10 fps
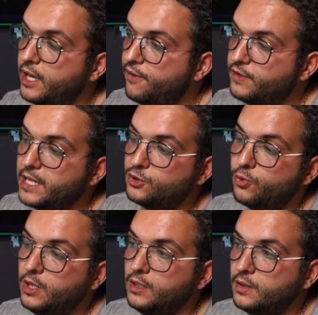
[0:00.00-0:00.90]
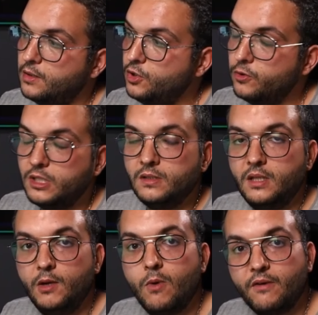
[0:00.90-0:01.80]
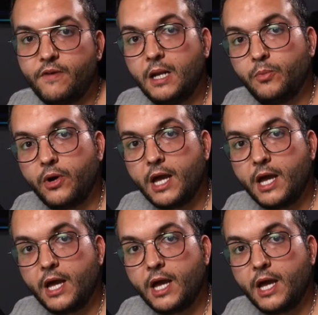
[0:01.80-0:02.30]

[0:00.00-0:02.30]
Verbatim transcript: If that tree uses the one file per